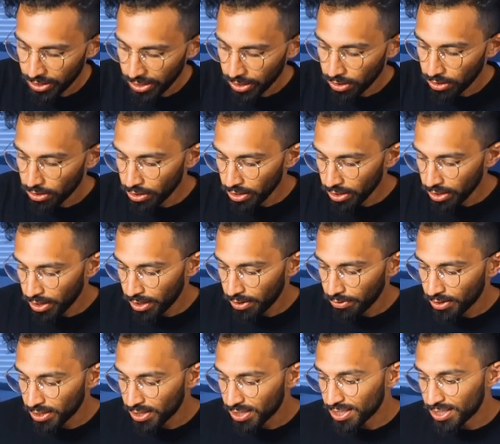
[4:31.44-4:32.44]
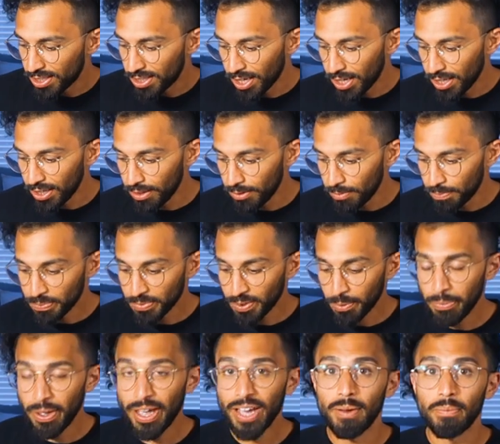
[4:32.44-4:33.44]
Take a look. This is done.
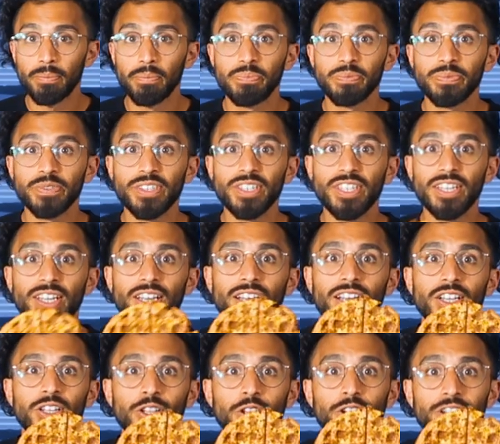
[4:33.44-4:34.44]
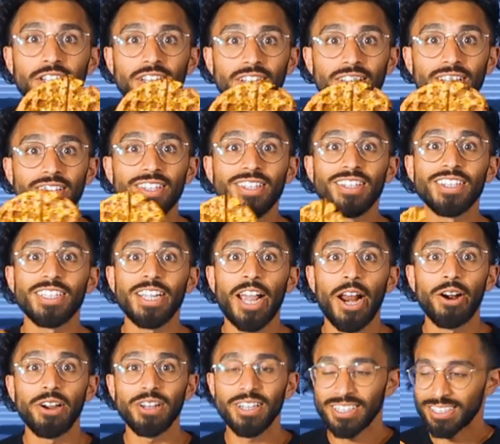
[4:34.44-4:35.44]
Bam. Look,
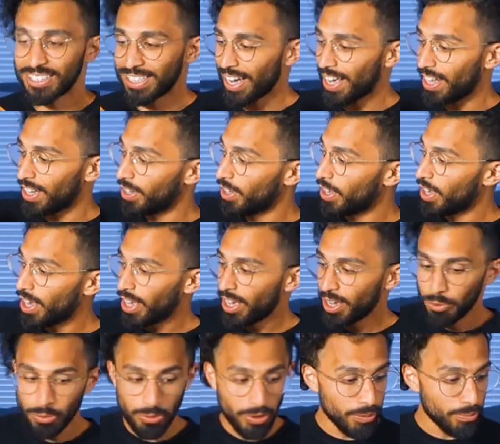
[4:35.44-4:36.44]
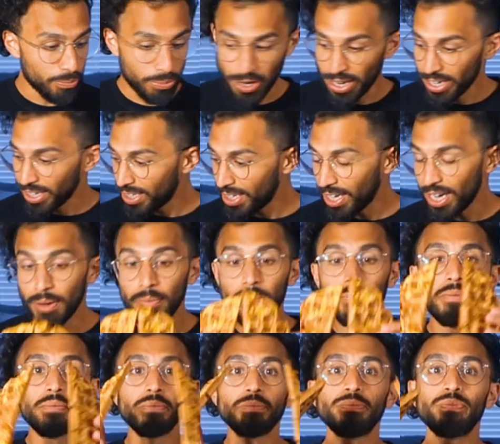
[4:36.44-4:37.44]
Kerala style. You can break it
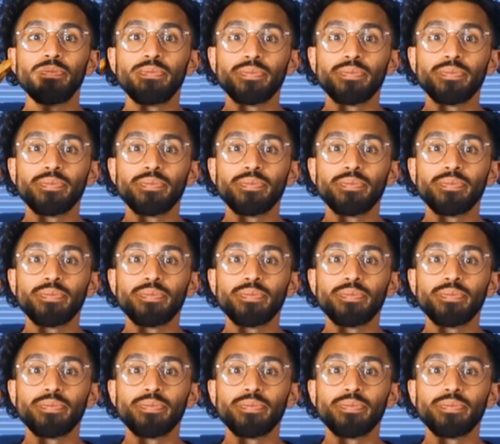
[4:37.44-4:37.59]
up.